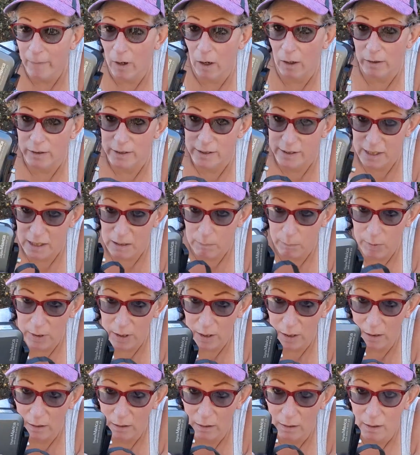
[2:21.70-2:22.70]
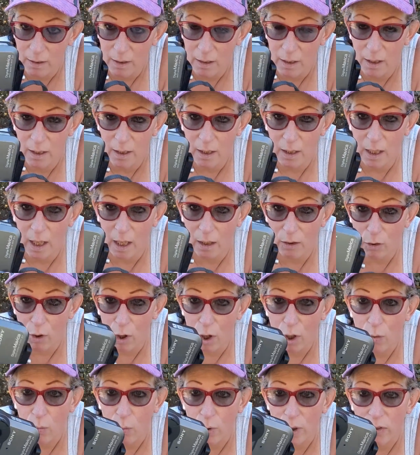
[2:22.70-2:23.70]
on sepia.
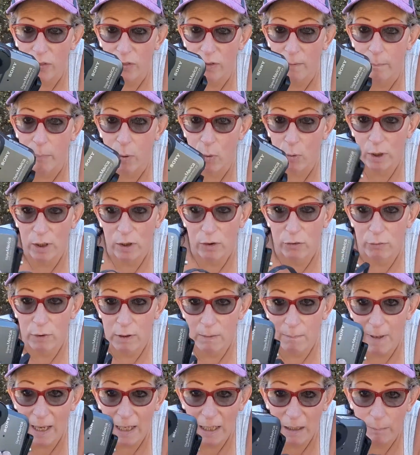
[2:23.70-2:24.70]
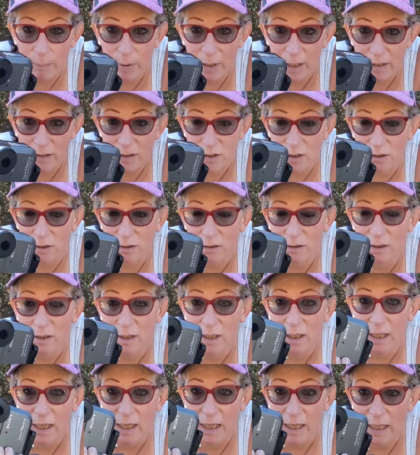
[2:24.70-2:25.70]
Along with the 0.3 megapixel,
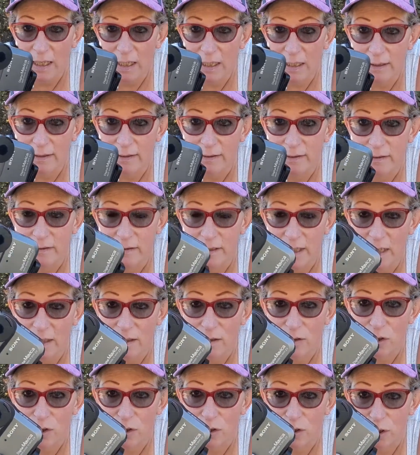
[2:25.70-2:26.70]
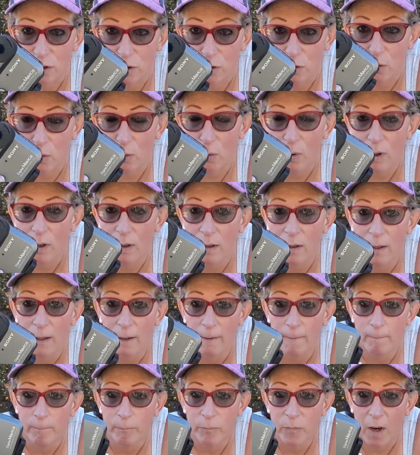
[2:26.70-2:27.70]
it tends to
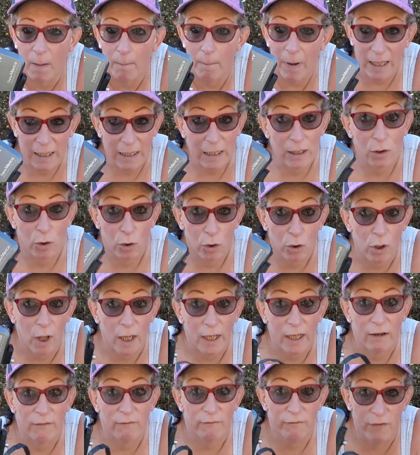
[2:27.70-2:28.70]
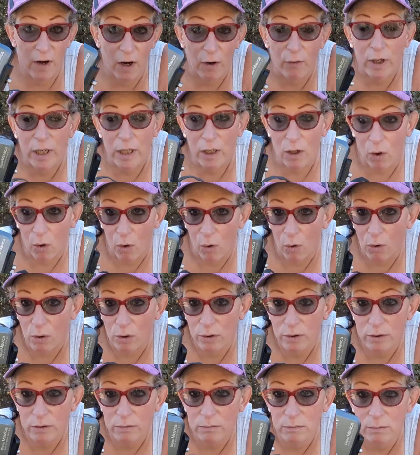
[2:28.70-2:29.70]
make it look like a very
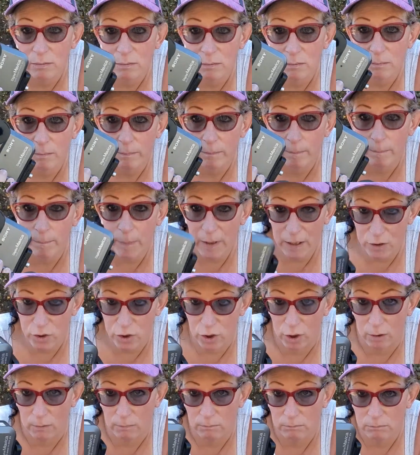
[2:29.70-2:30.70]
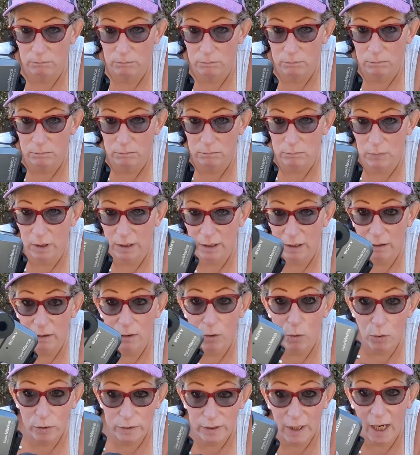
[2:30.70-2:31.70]
old picture, like
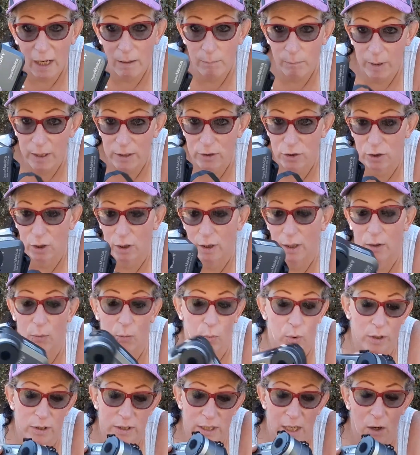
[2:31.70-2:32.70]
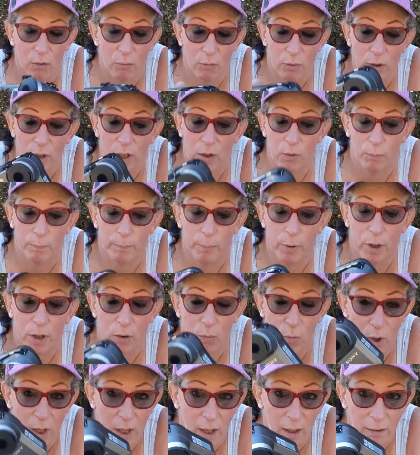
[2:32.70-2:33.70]
an old time picture, and it works out really
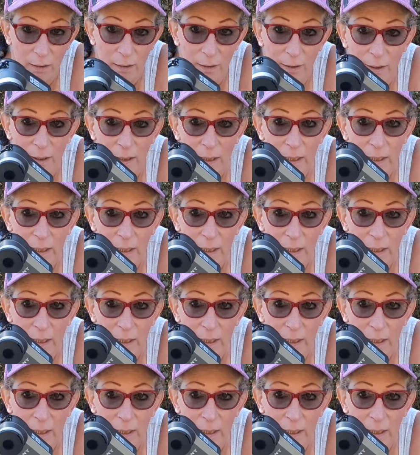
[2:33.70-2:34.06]
pretty well.